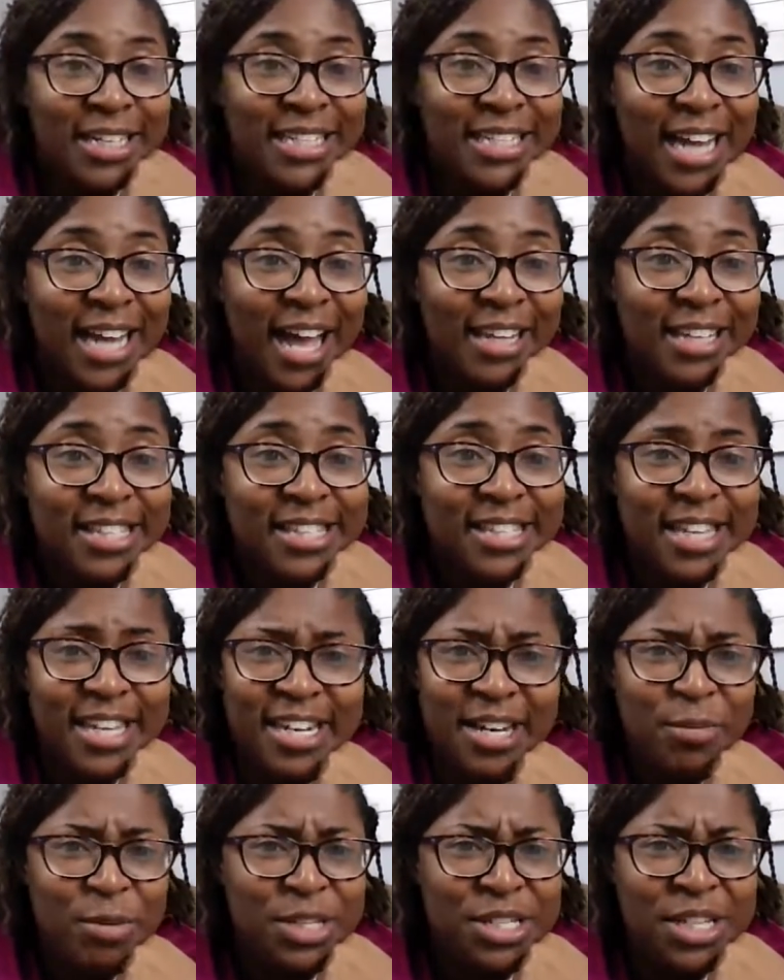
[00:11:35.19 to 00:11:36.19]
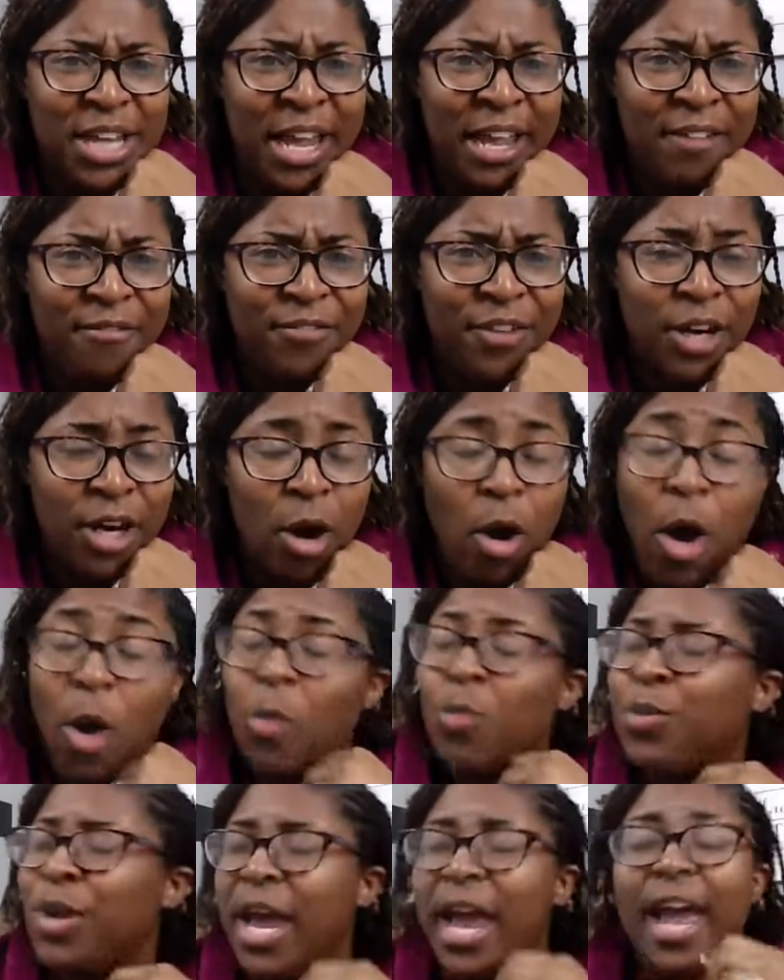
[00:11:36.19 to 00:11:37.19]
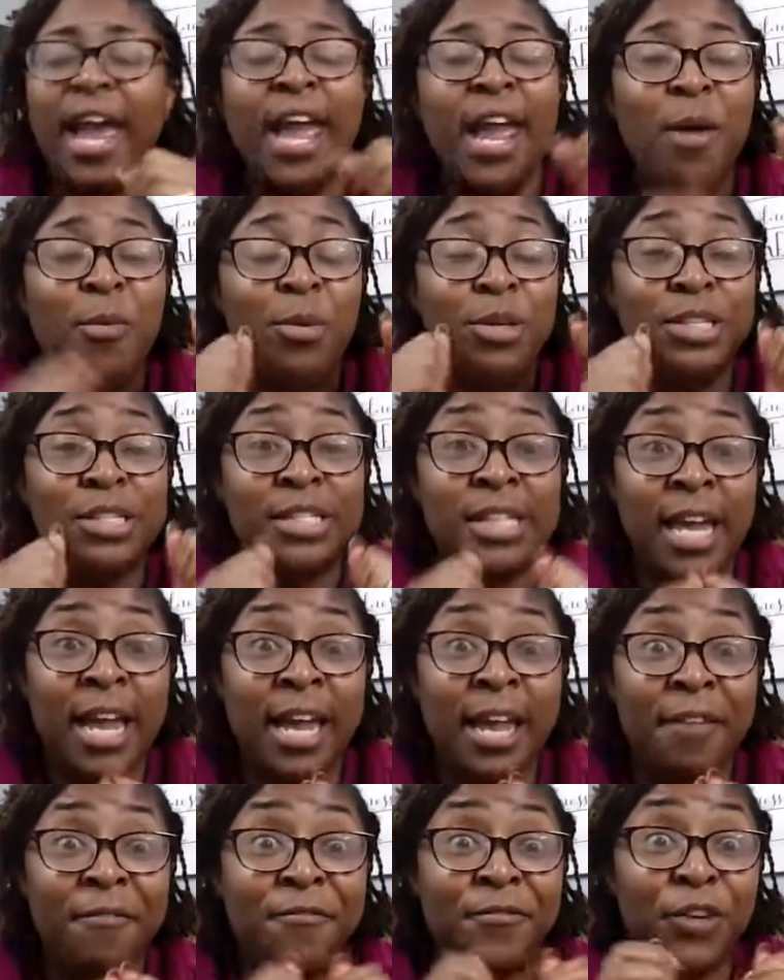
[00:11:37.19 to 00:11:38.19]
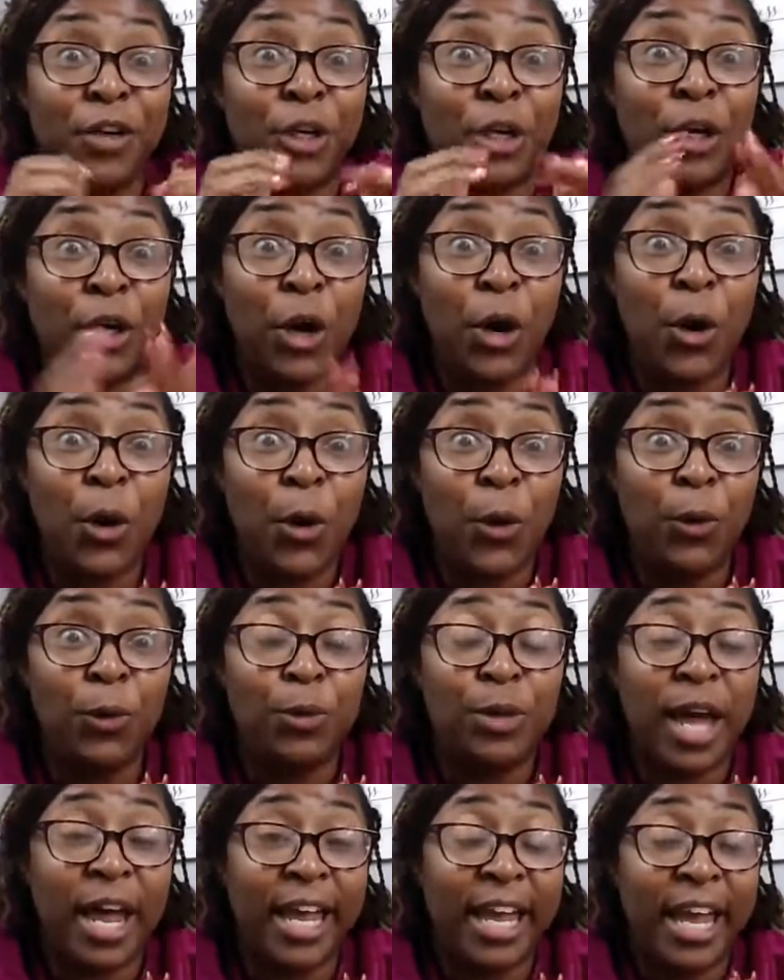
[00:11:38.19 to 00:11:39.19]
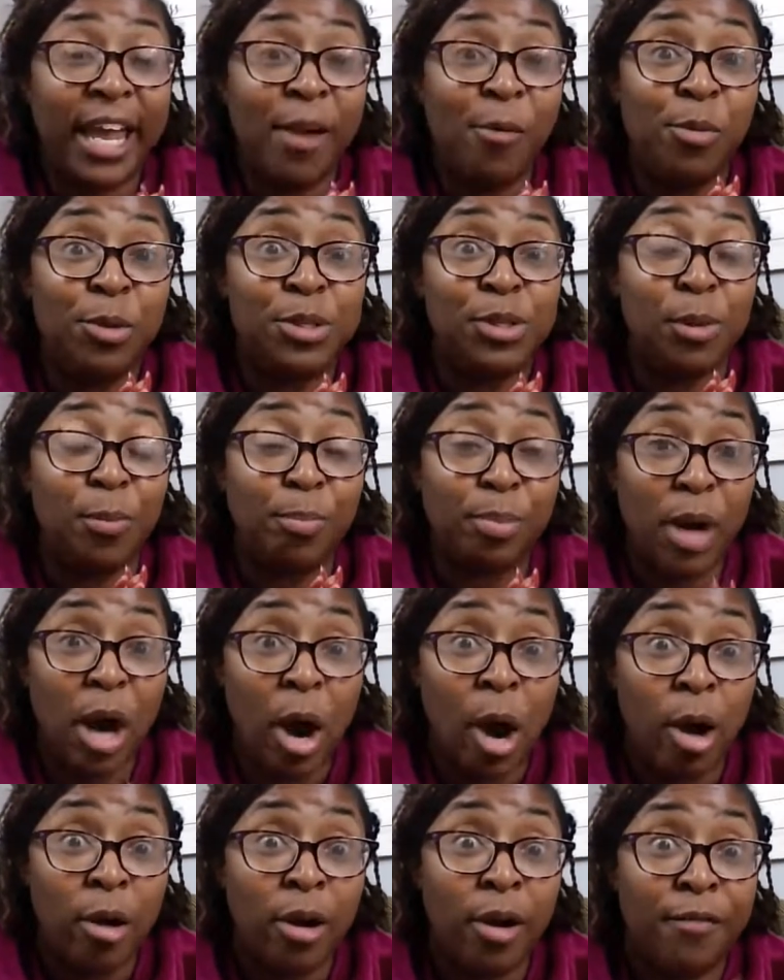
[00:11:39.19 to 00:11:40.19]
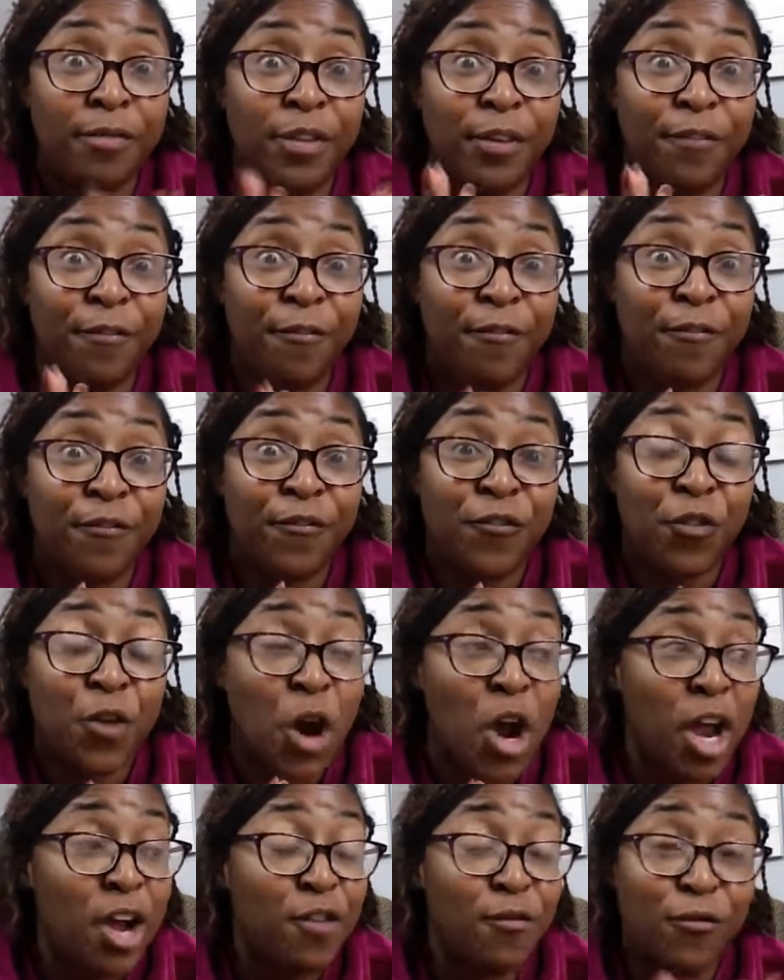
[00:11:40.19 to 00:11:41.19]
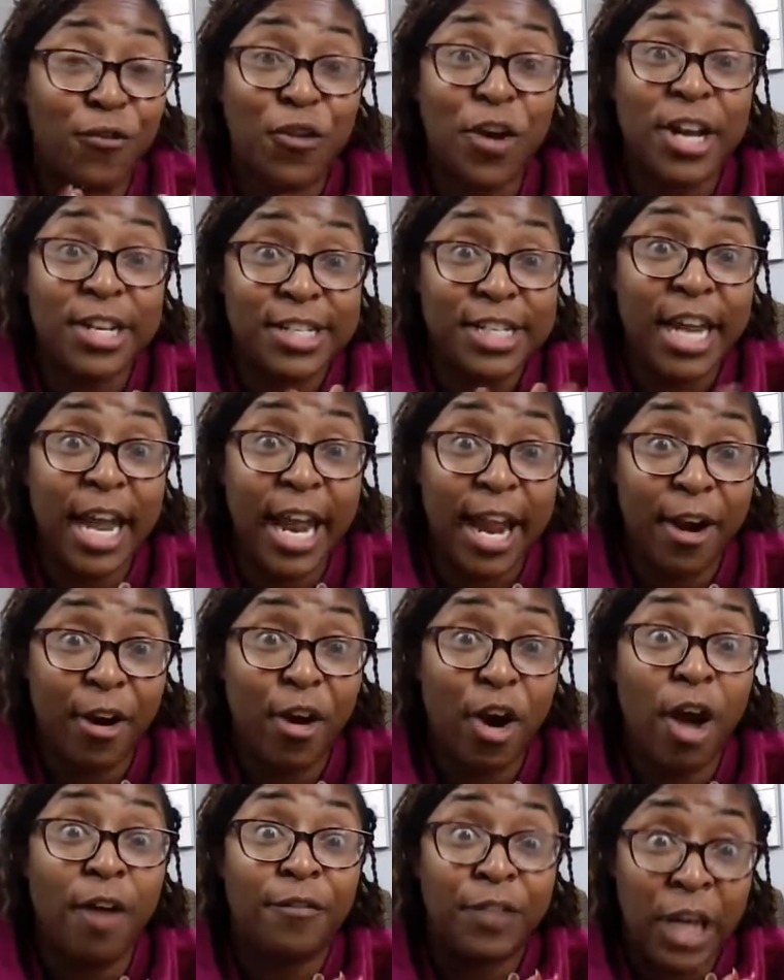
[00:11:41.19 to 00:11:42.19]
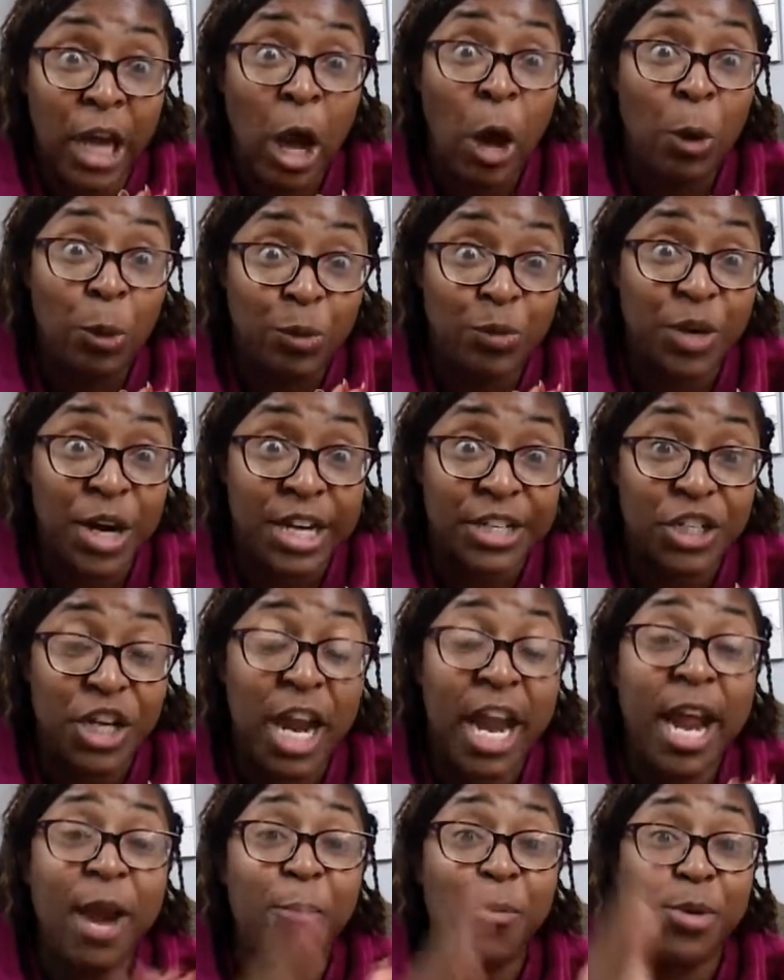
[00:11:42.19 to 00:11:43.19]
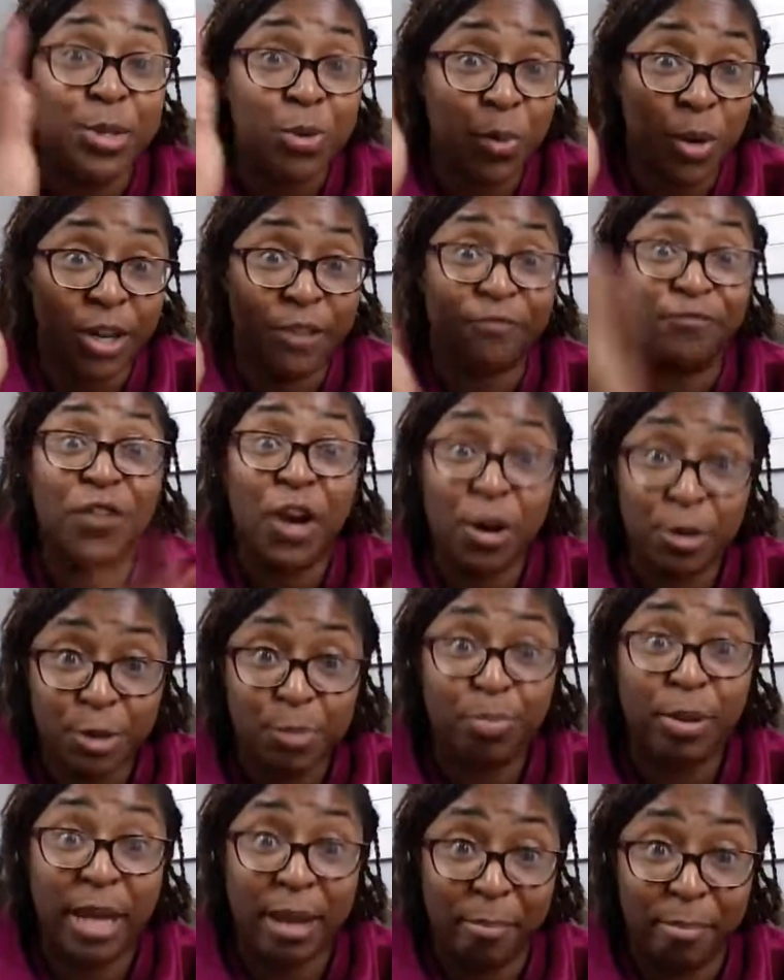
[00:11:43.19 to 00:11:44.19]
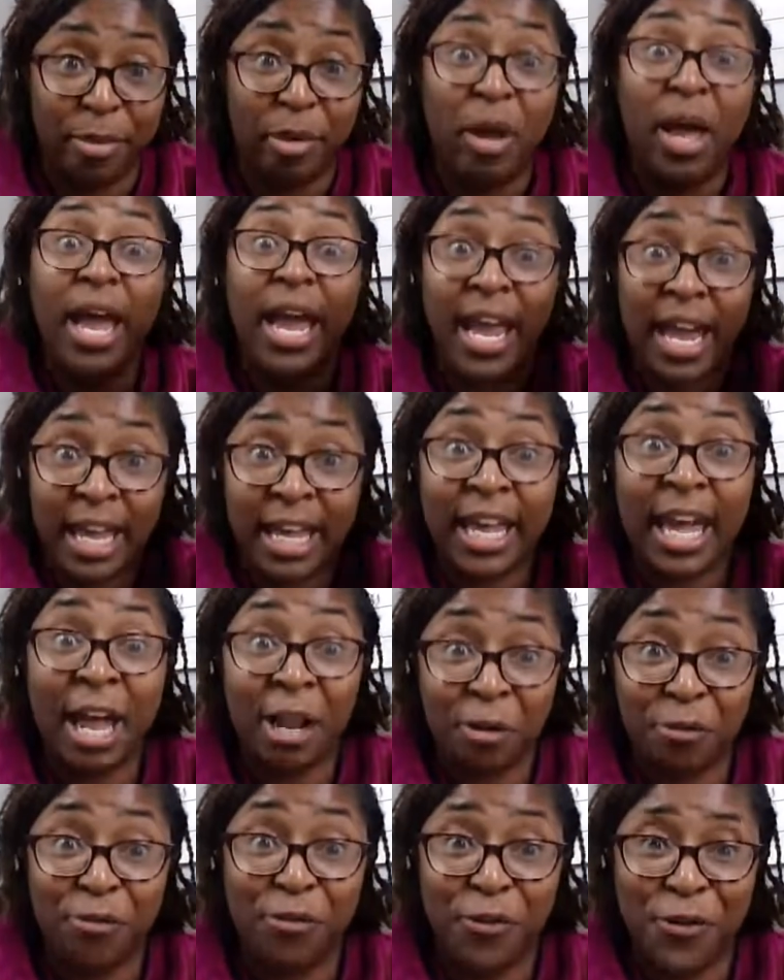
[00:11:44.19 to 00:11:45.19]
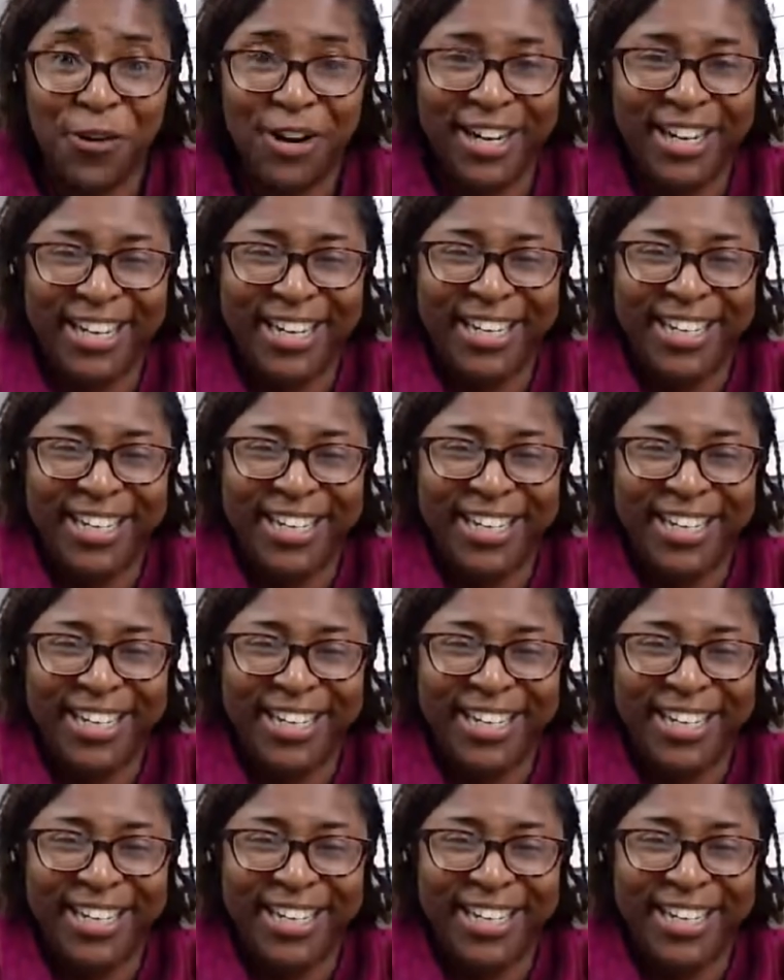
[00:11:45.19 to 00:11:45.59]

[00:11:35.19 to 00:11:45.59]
Dolly said he was digging for gold. He was digging for gold like he was a part of the frontier of the gold rush. He was one of the first people in California